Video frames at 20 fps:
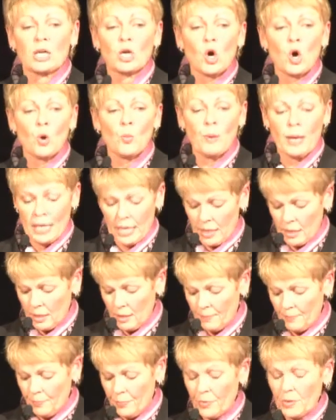and CoBank,
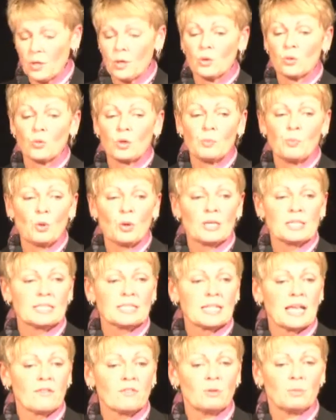
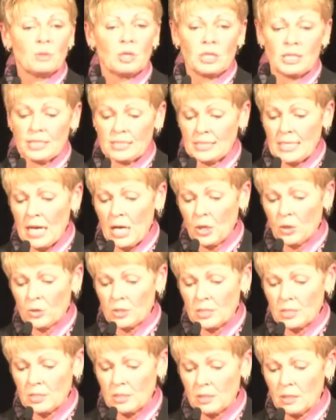$3.7 million.
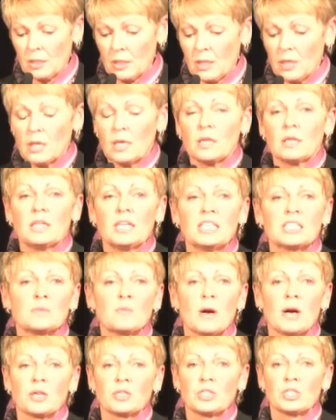These
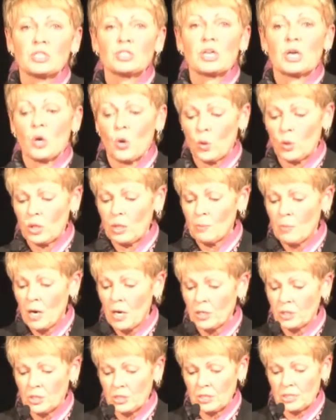margins are only
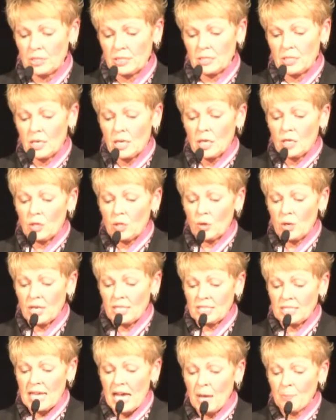margins. There
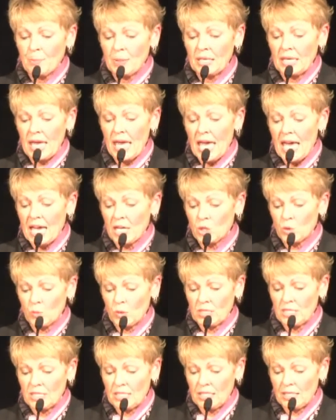has not been cash
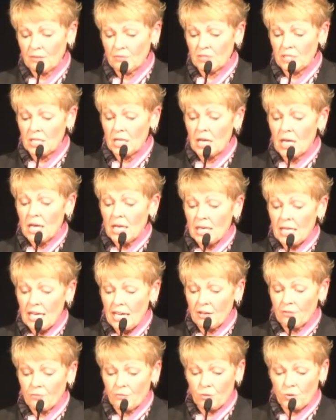received
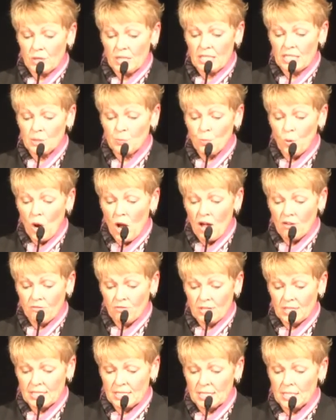yet for these
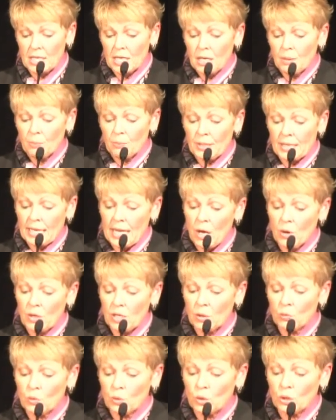profits, but
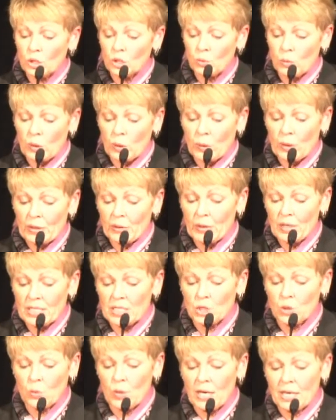accounting rules require
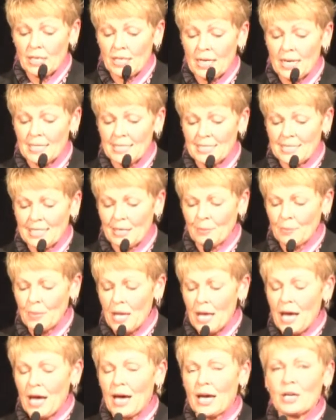us to recognize them
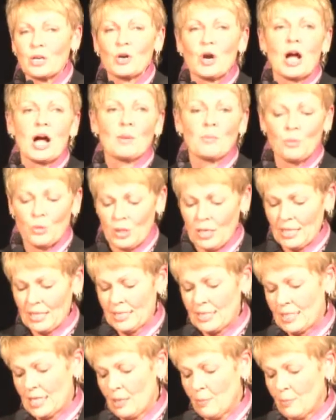on our operating
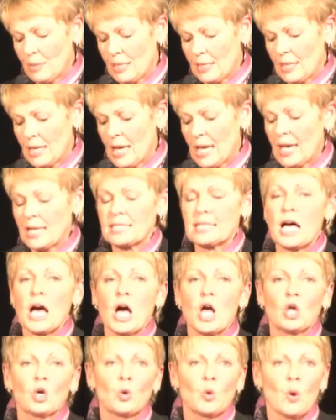statement, as
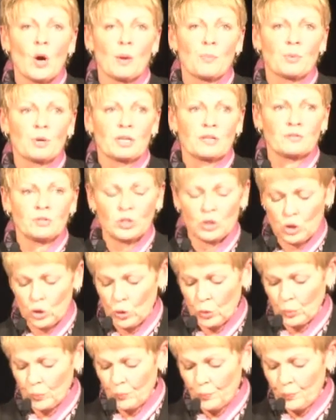all cooperatives
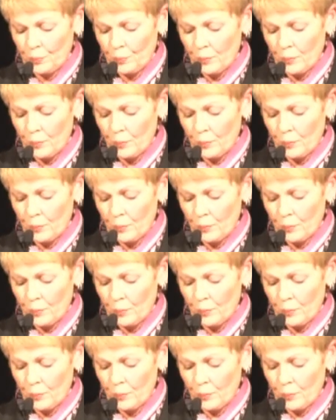do.